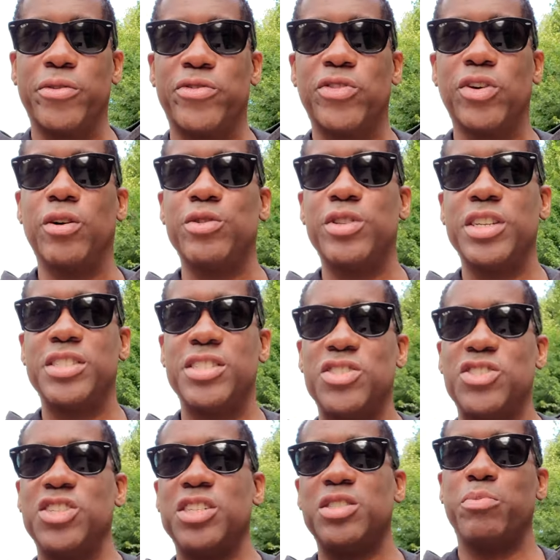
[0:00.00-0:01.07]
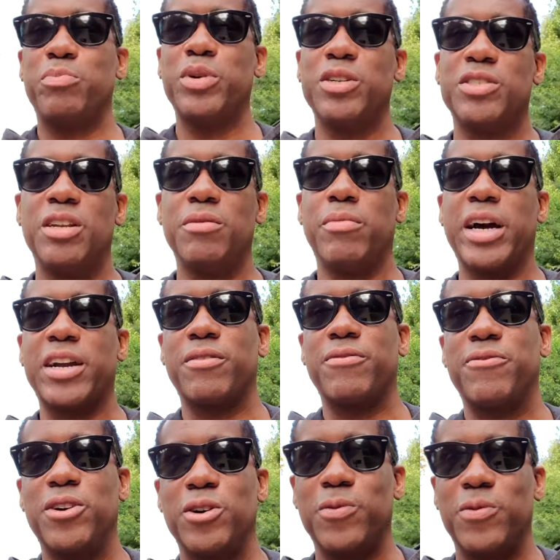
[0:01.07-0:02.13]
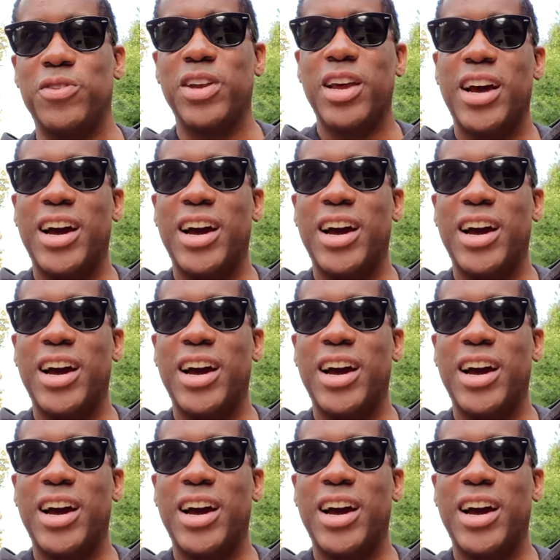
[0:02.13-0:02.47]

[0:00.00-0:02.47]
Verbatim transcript: So this is just the built-in microphones.